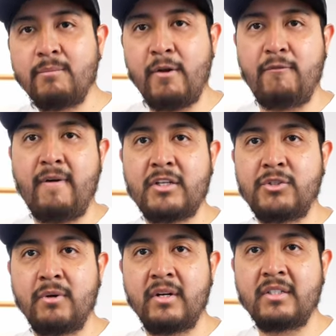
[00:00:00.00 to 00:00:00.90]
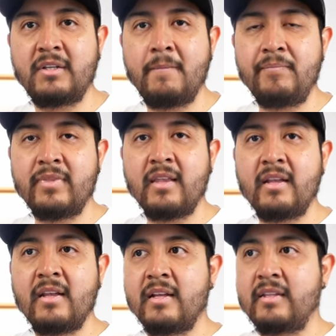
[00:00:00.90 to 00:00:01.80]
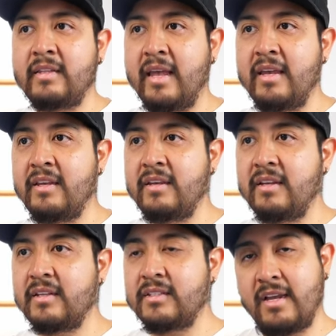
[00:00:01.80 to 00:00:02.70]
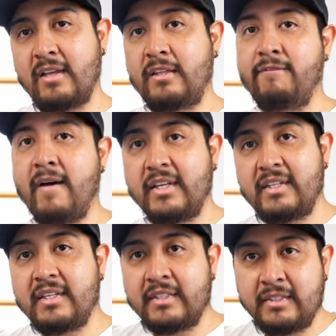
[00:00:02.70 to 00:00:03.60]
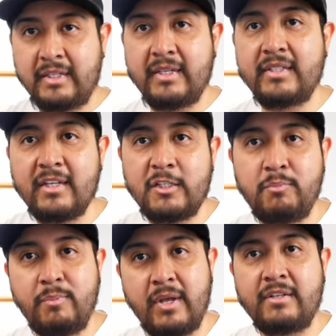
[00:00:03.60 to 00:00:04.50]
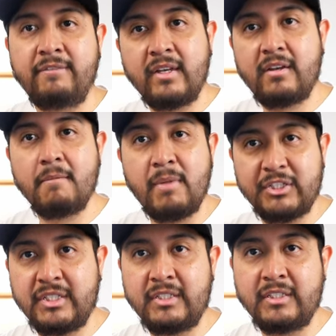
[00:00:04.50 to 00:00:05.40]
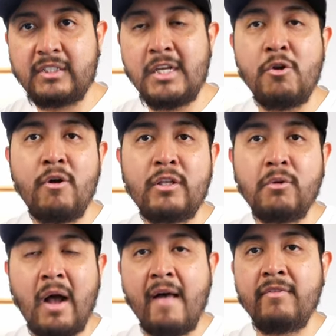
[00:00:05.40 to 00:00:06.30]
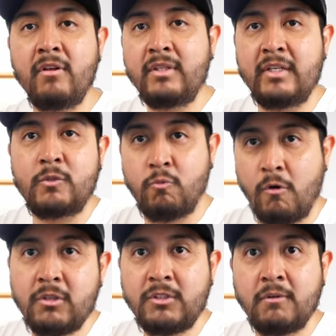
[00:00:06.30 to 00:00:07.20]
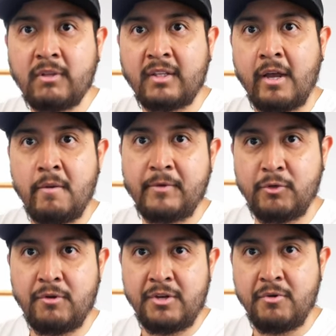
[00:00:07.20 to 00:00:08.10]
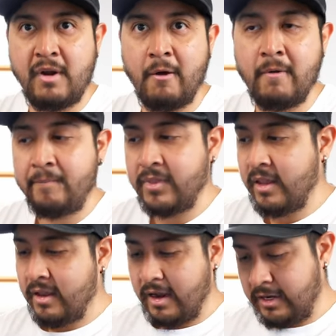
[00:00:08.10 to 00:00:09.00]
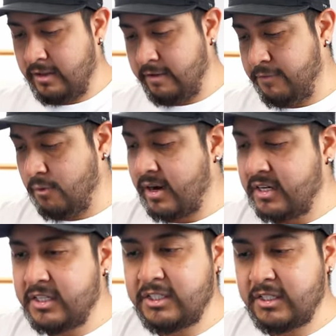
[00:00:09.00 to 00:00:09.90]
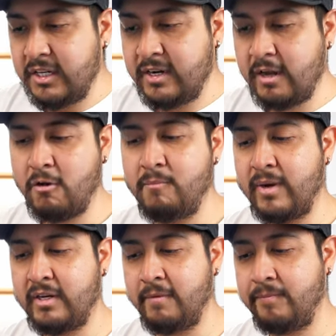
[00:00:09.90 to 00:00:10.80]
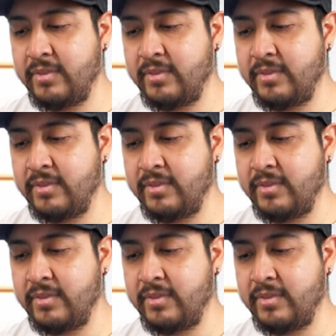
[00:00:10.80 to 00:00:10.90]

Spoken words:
manufacturers, they certified these specific machines in order to handle this workflow that I am showing you now. And if you are an engineer in a company,